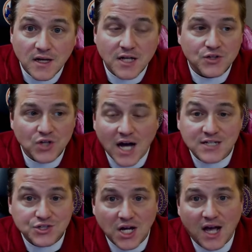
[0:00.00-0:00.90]
not
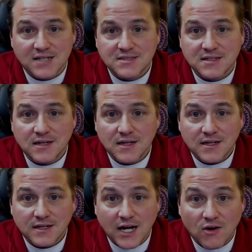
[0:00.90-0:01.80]
just
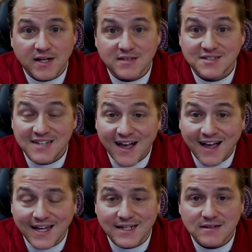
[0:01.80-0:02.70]
carrying a
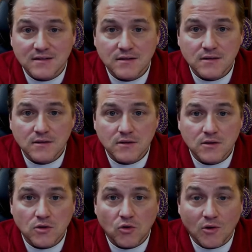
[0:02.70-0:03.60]
sign
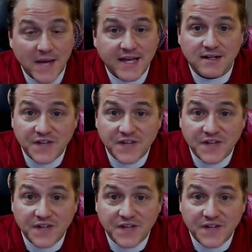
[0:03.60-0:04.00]
or making a